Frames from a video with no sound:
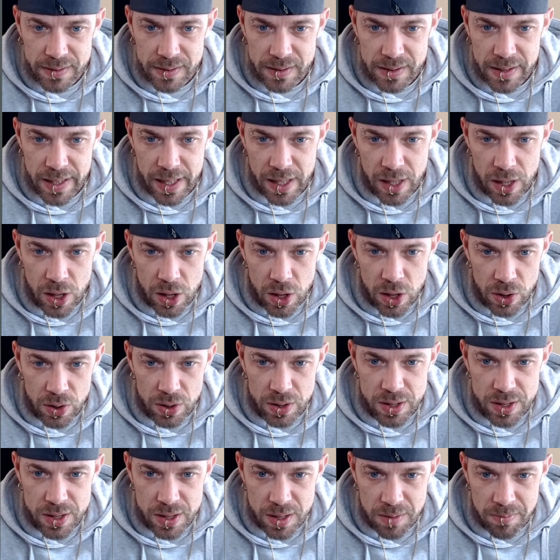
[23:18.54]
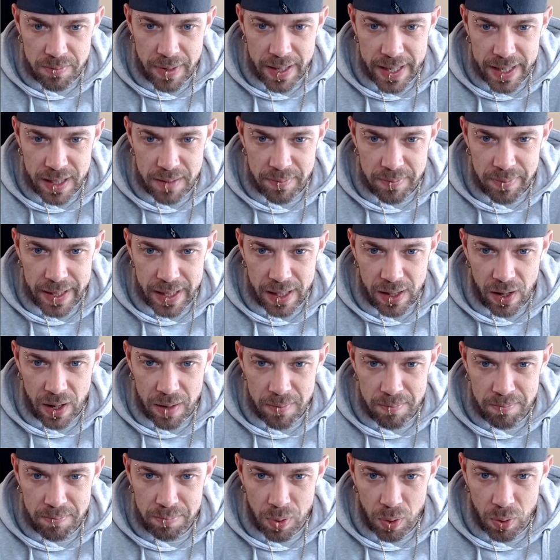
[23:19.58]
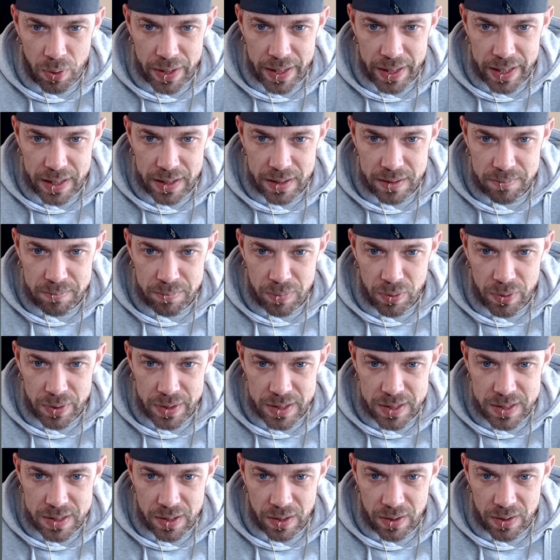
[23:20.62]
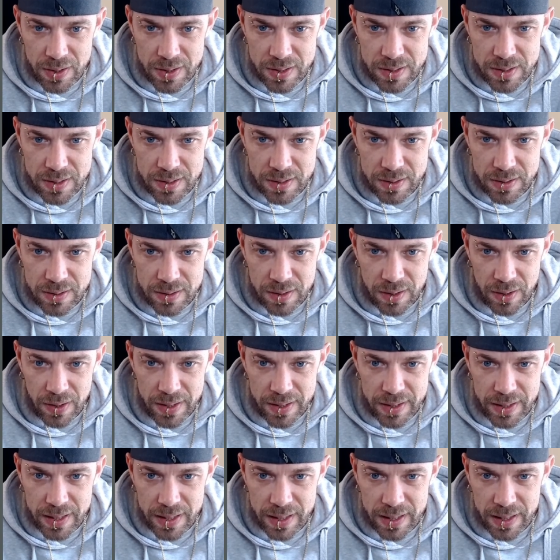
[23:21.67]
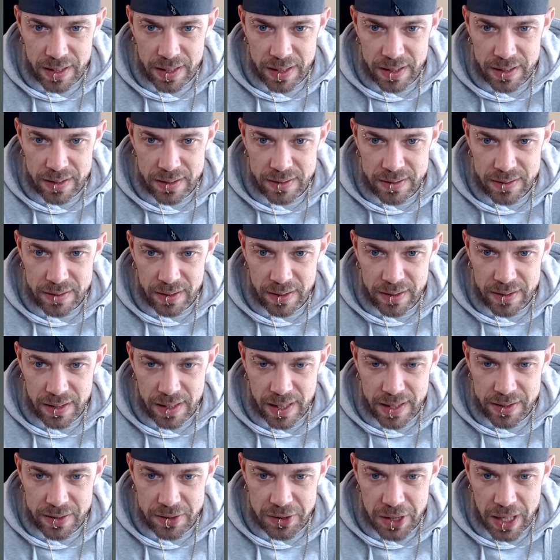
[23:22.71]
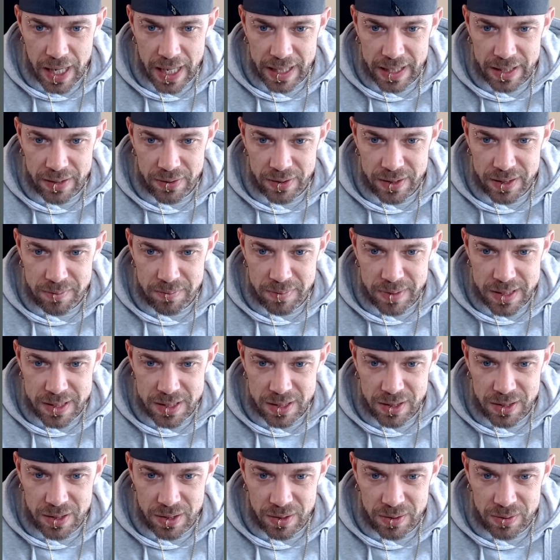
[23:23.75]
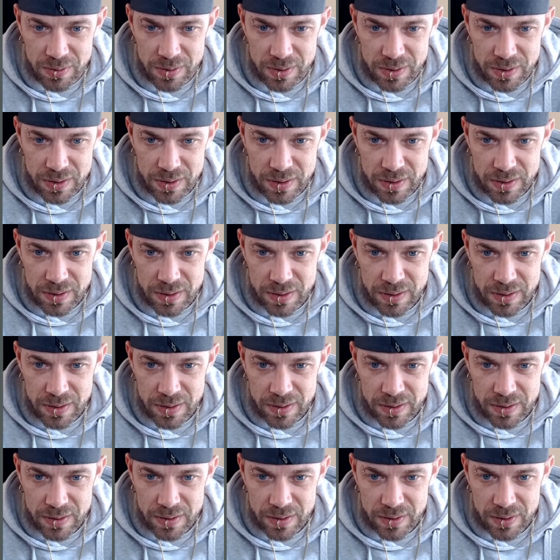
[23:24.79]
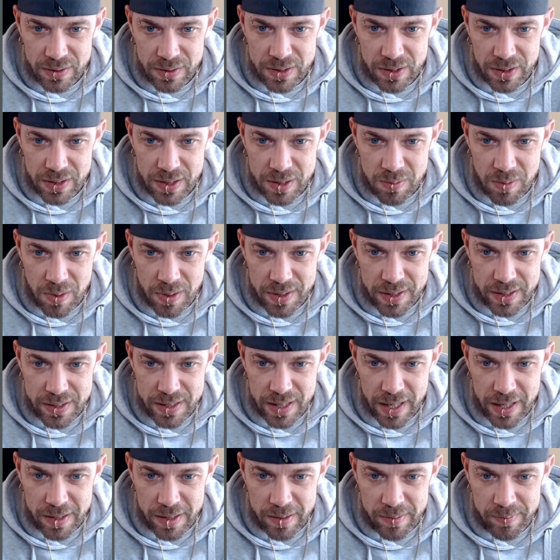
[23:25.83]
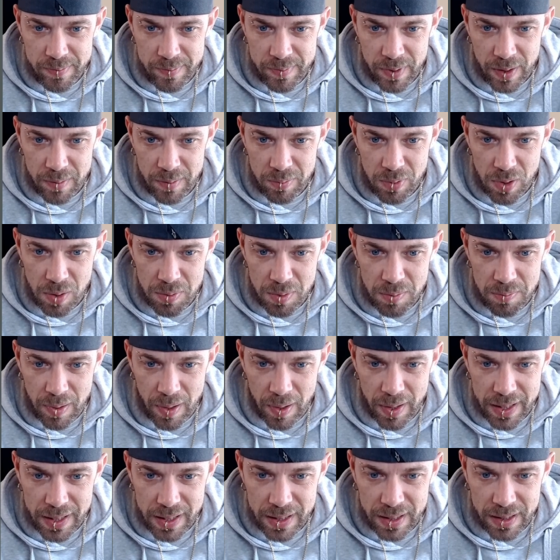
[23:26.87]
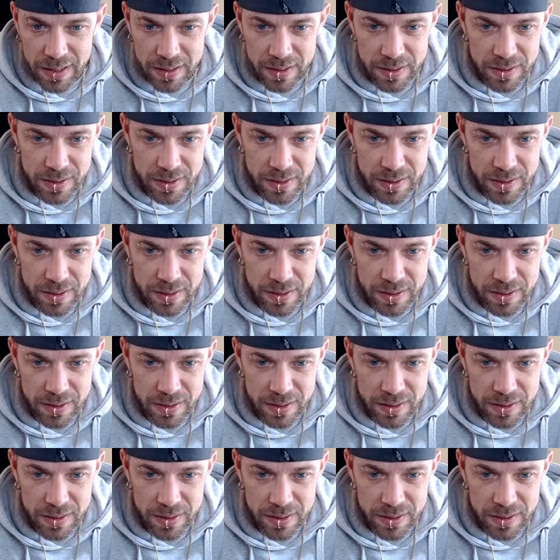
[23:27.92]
He looks to me to be like boy sized. Like the leather jacket on him, that's cool. Looks like he's wearing the denim, like proper biker.